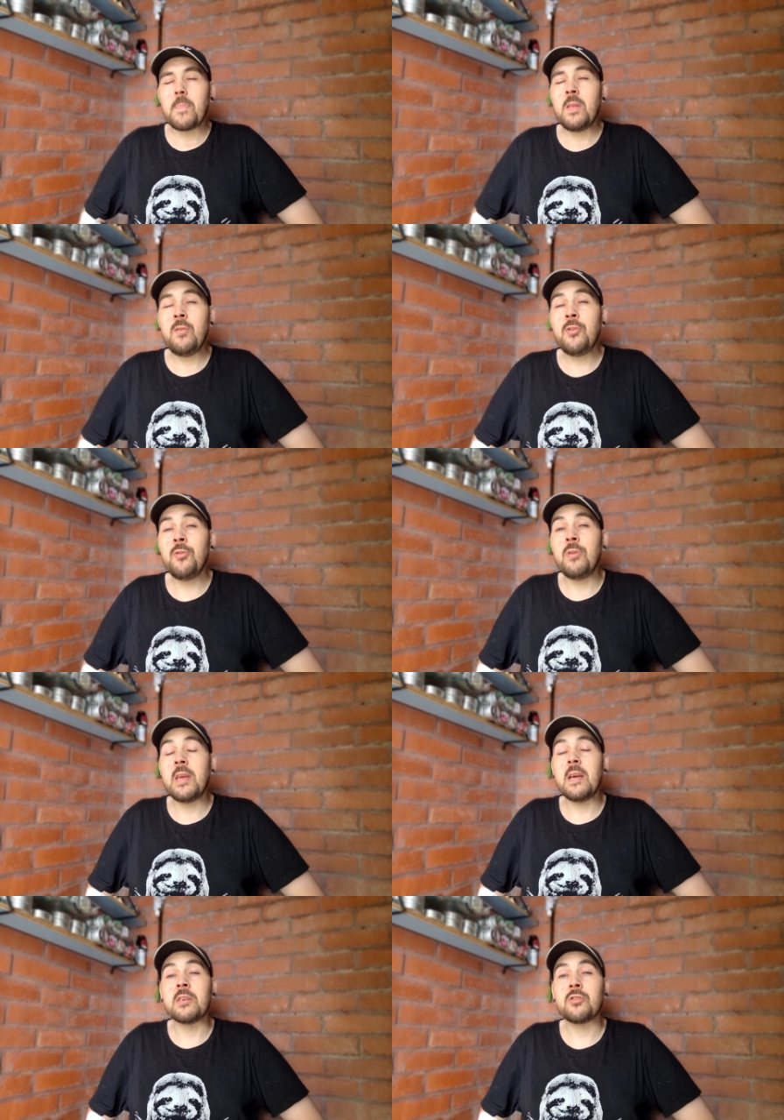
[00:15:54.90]
you do, you
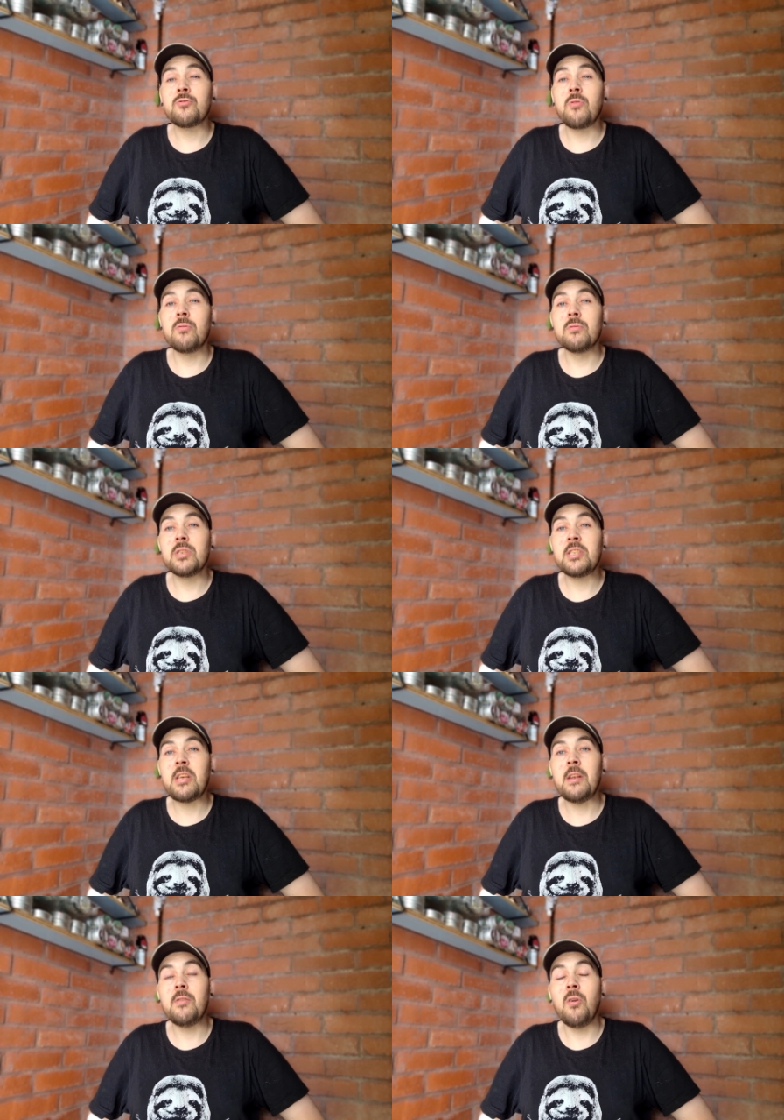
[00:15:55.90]
get a strong
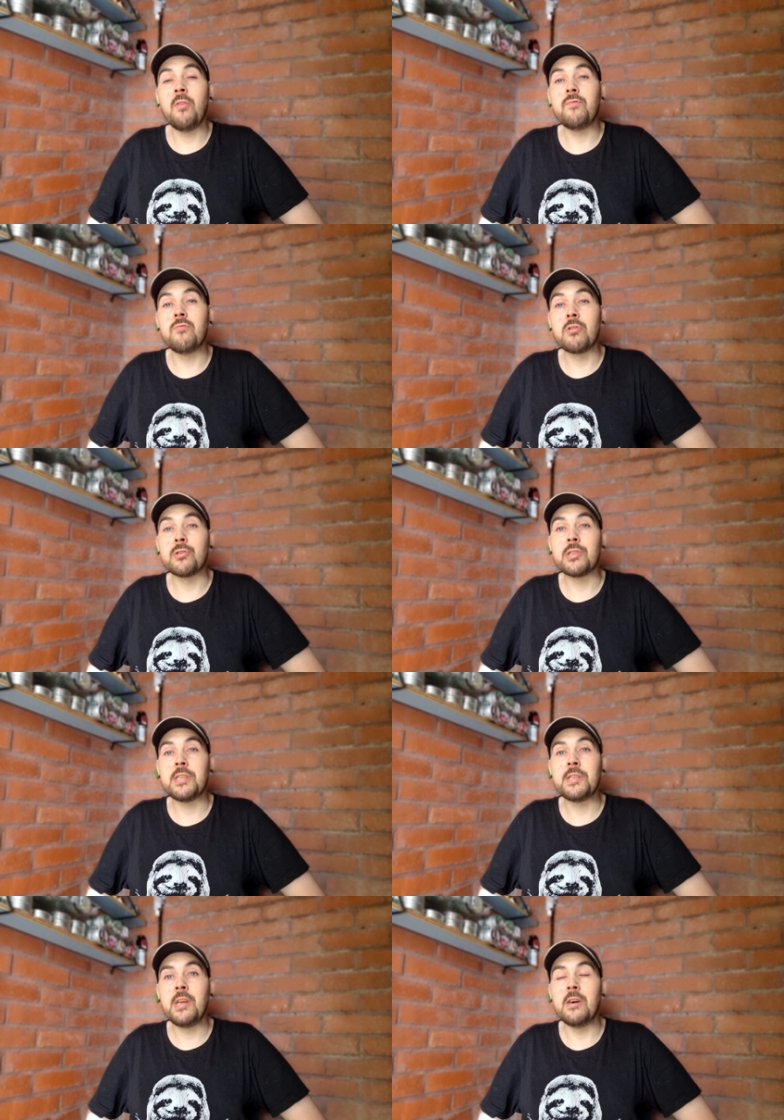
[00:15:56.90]
scent of
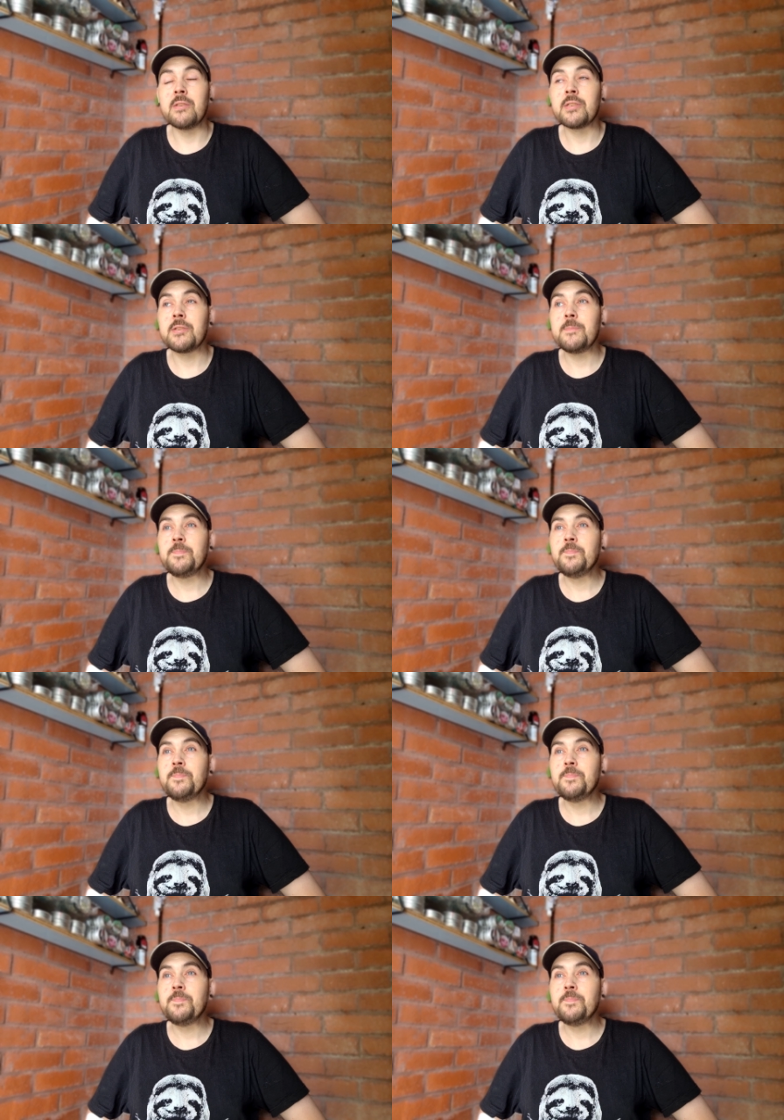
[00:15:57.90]
roasted nuts.